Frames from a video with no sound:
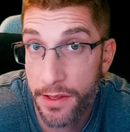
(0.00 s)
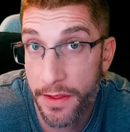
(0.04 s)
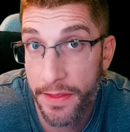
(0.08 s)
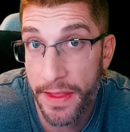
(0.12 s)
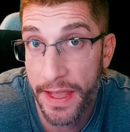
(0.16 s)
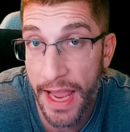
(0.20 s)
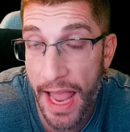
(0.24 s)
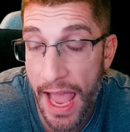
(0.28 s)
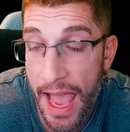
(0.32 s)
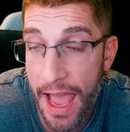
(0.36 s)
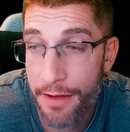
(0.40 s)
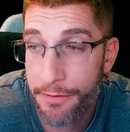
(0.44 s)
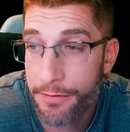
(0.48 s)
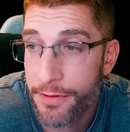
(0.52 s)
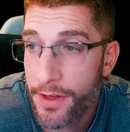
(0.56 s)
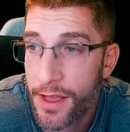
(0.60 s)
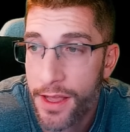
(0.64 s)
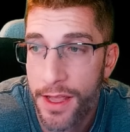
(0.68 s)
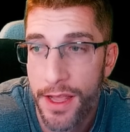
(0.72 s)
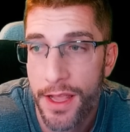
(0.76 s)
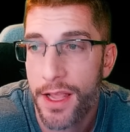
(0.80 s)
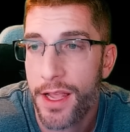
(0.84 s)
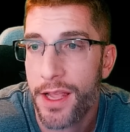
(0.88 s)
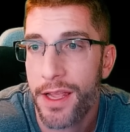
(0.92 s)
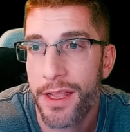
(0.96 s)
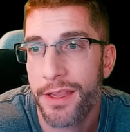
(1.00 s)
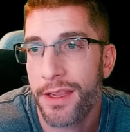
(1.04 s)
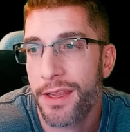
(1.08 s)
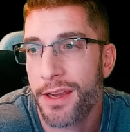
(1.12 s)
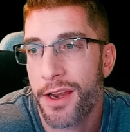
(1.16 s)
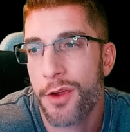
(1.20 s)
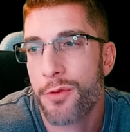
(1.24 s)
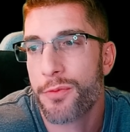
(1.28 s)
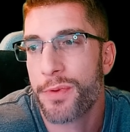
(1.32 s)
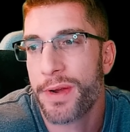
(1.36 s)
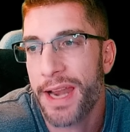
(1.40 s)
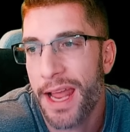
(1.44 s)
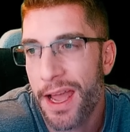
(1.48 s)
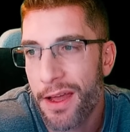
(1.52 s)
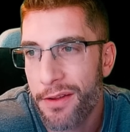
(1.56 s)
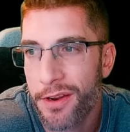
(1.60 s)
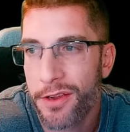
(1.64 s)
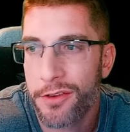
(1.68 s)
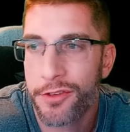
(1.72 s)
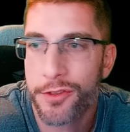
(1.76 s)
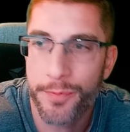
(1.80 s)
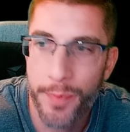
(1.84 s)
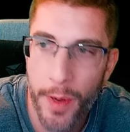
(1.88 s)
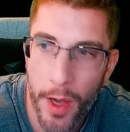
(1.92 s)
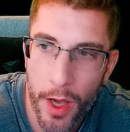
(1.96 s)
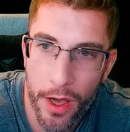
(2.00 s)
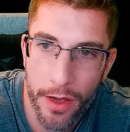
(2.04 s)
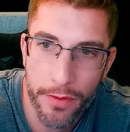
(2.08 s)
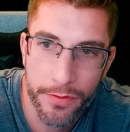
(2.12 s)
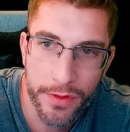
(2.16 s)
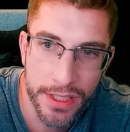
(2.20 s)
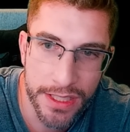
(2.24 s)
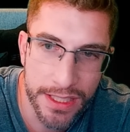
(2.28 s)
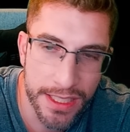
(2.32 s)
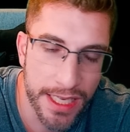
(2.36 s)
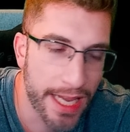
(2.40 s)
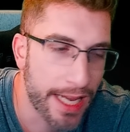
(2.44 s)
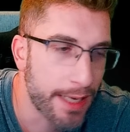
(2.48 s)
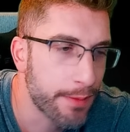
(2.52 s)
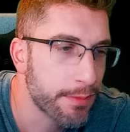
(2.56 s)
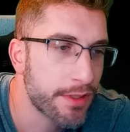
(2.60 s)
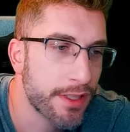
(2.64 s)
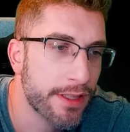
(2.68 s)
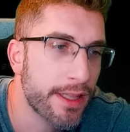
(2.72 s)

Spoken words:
that they have. You know, Ronaldo's part of the team.